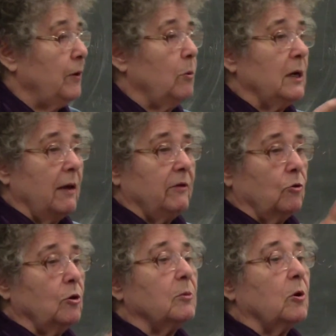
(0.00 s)
wouldn't have
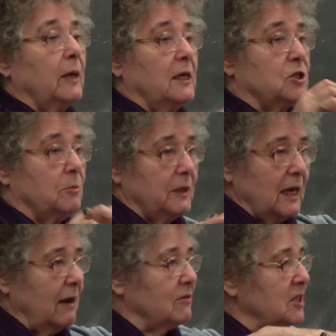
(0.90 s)
any group cohesion,
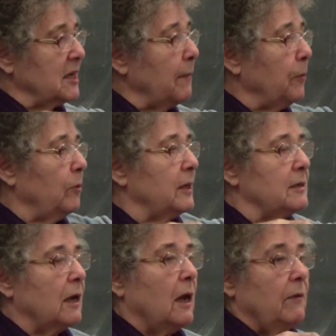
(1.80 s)
but have
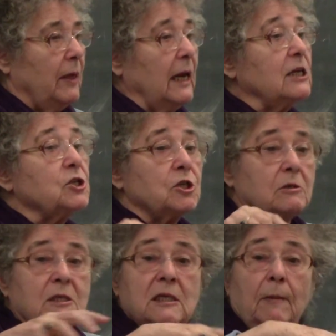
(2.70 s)
separate, that each
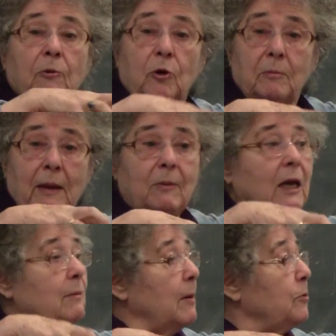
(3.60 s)
subgroup
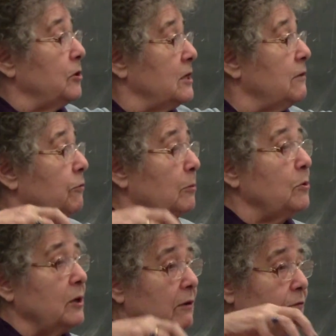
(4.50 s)
maybe come up with a
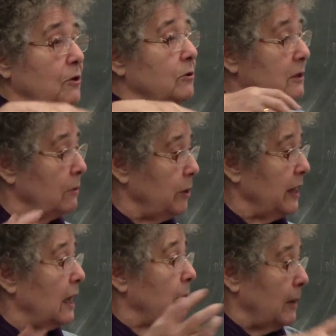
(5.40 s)
different point of view, and then when
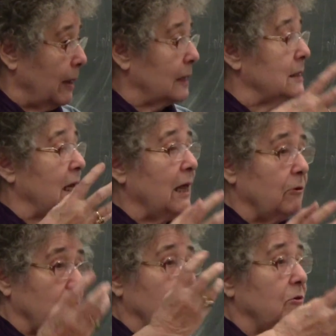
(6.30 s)
they got back
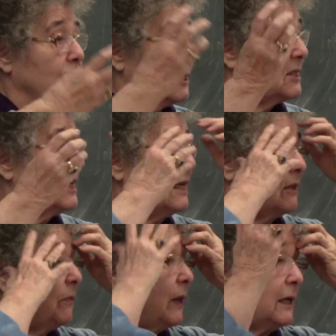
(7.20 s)
together, you could see
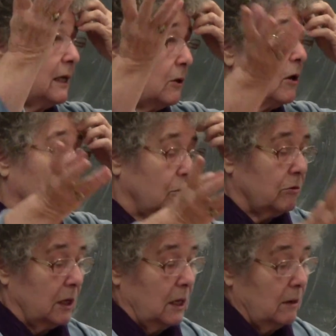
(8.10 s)
that they didn't all
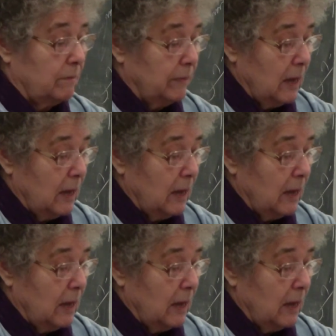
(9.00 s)
agree.